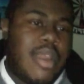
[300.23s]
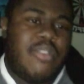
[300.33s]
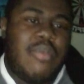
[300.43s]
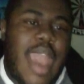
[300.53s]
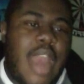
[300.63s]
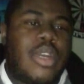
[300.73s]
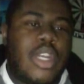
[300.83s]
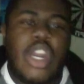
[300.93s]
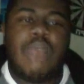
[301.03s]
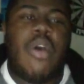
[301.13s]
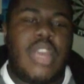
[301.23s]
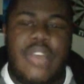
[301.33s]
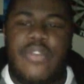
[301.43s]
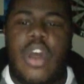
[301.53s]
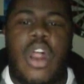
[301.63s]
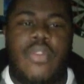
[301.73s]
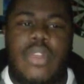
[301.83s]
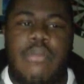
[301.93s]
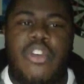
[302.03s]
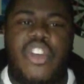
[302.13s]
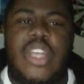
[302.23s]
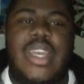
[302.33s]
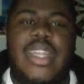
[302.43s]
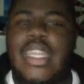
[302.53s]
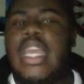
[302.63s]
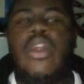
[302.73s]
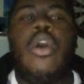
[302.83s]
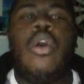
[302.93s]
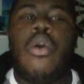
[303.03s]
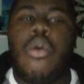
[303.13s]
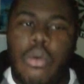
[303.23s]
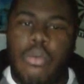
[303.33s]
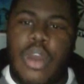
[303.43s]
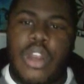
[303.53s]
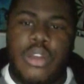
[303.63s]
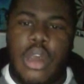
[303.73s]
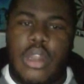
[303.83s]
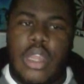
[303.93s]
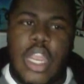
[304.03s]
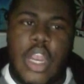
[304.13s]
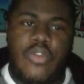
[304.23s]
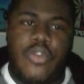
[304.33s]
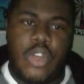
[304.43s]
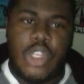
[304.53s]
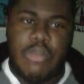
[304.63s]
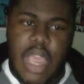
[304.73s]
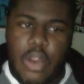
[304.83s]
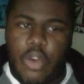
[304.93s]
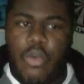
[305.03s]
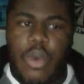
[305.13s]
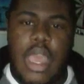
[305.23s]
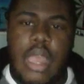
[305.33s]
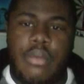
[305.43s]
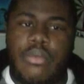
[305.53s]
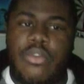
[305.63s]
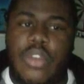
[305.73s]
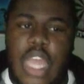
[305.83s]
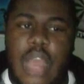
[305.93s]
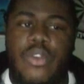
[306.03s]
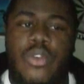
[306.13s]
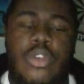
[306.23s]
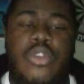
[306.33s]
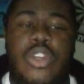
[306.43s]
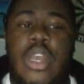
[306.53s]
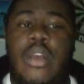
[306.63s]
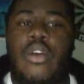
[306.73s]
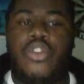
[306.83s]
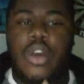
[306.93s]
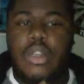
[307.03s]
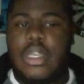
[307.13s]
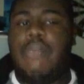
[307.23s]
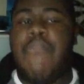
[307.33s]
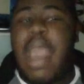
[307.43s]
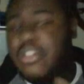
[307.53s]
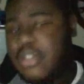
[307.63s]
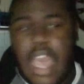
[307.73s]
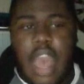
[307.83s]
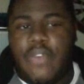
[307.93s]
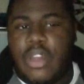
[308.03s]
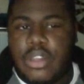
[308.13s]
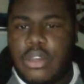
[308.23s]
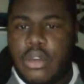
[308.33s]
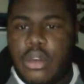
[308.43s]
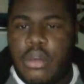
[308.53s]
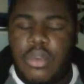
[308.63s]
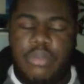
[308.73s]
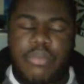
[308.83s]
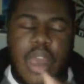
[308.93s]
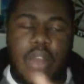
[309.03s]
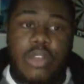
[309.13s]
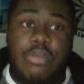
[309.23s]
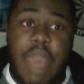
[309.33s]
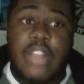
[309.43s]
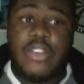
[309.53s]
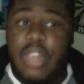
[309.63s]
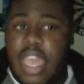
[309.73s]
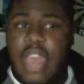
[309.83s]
mean, to me, I don't care about Eve Donovan that much as I did when the character first made her way to the canvas, or shall I say, back to the cabinets. Excuse me, back to the